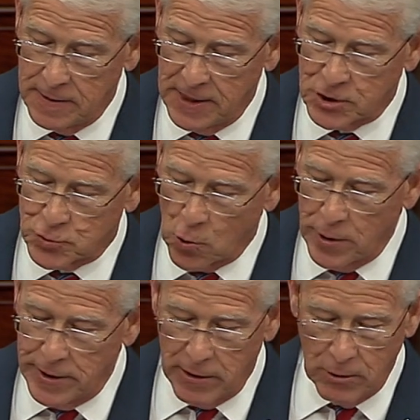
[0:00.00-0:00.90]
the
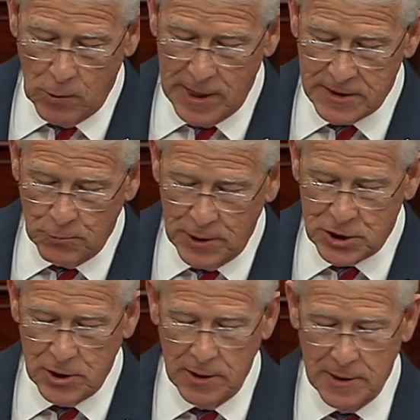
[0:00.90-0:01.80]
extraordinary ways in
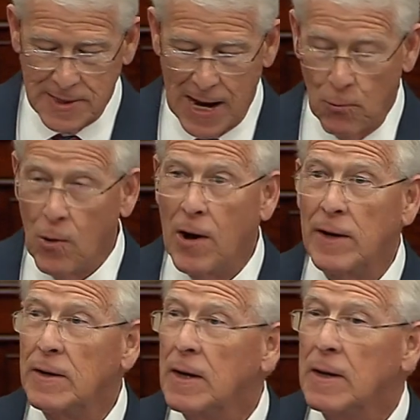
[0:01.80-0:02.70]
which Taiwan